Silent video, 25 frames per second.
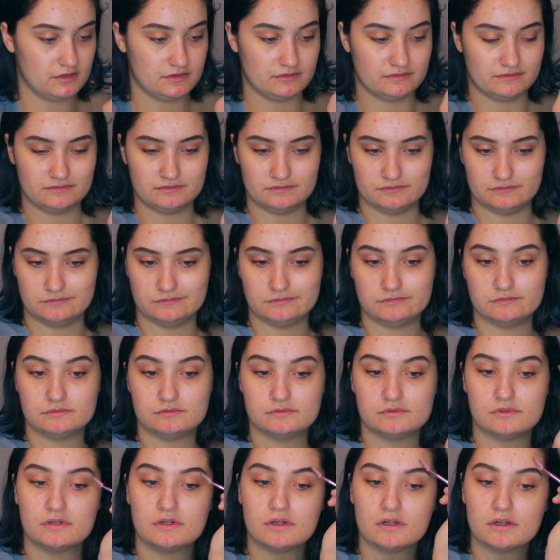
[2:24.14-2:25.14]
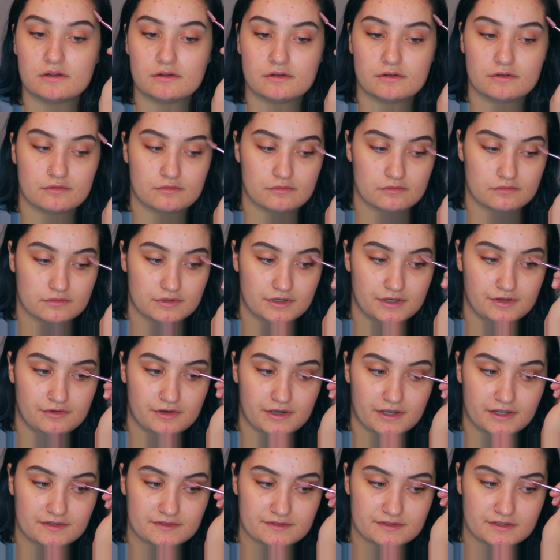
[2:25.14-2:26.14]
what do you
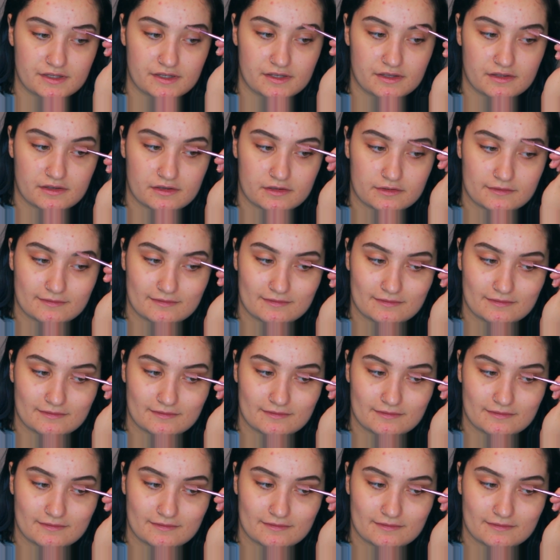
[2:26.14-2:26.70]
guys think?